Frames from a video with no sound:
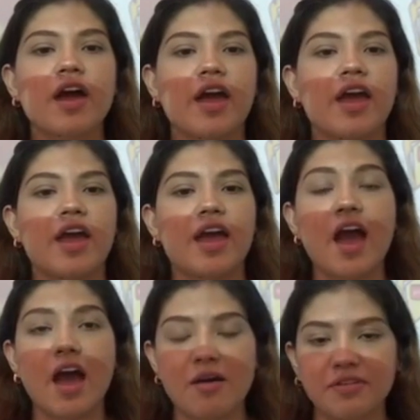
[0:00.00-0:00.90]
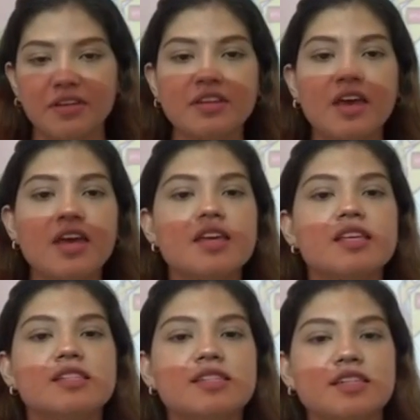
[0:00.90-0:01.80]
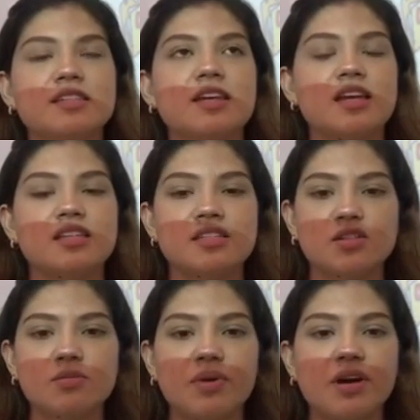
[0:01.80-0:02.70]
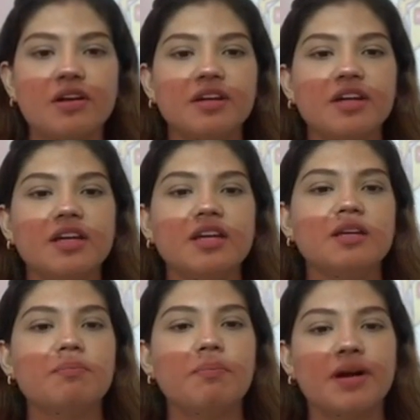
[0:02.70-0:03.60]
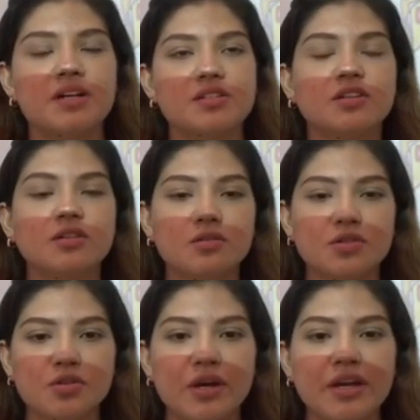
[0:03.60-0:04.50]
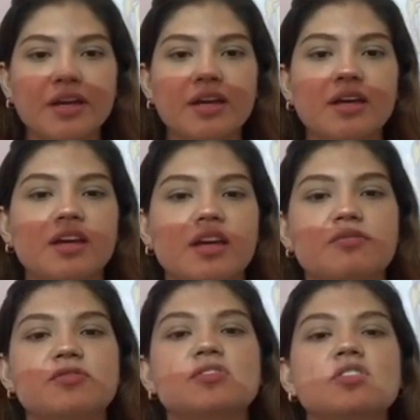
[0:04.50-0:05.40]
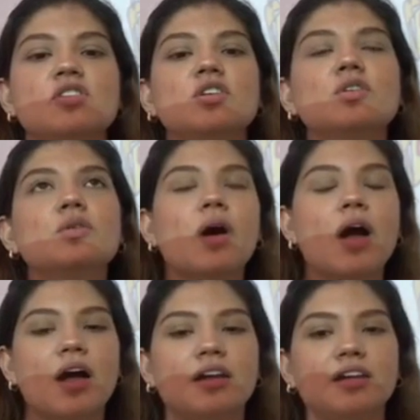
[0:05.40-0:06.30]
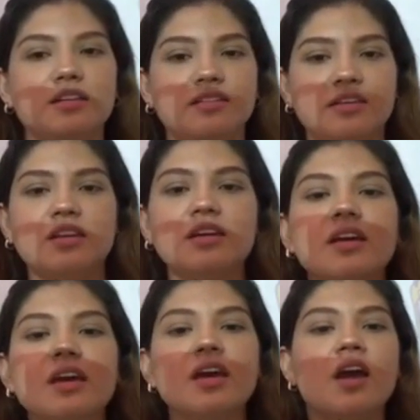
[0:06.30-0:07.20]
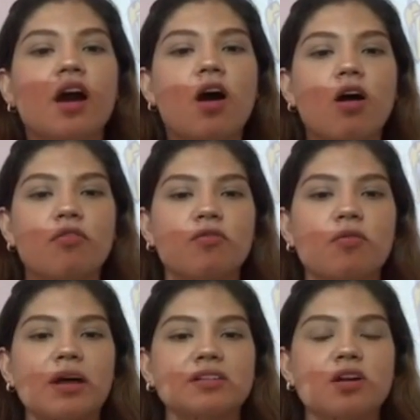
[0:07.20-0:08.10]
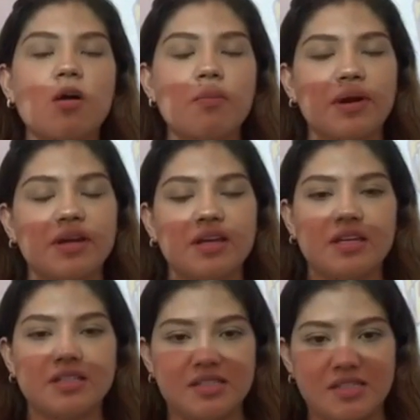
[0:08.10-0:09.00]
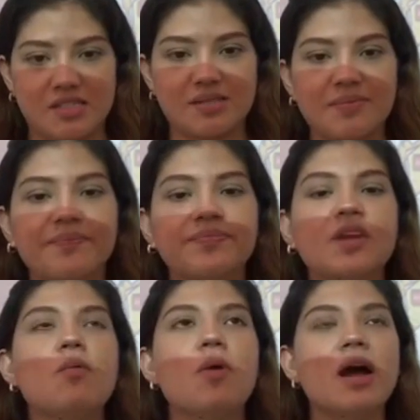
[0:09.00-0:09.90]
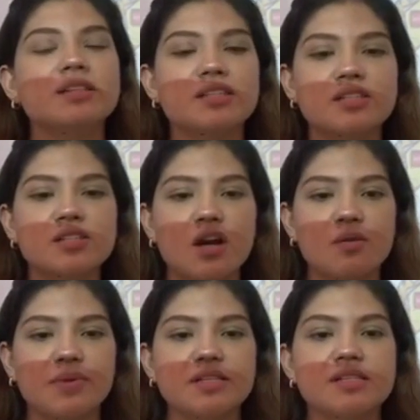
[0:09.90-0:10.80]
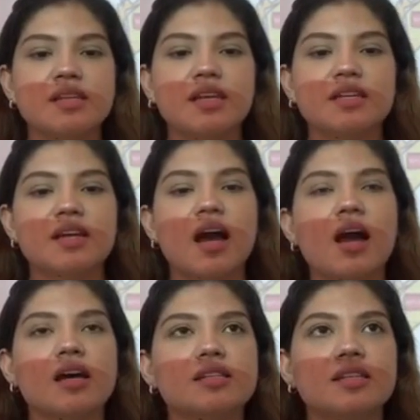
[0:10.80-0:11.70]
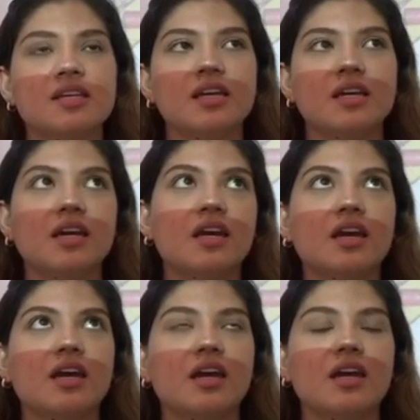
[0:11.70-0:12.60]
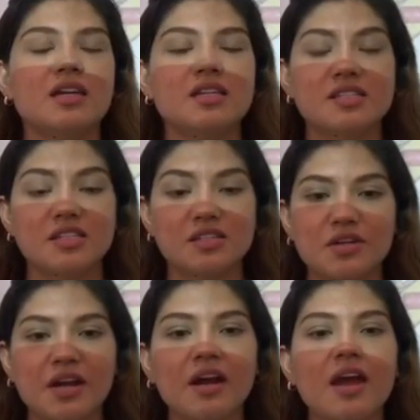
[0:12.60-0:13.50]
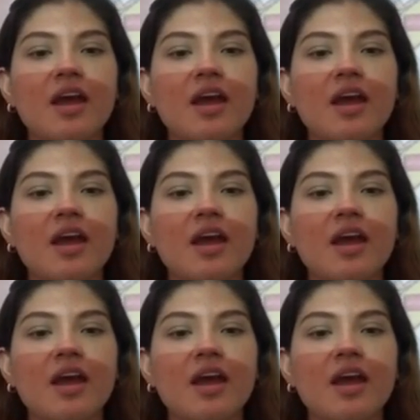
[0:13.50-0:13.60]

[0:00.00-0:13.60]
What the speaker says: having seen the supplier in person usually gives you an idea of what company it is, what solvents it has, etc.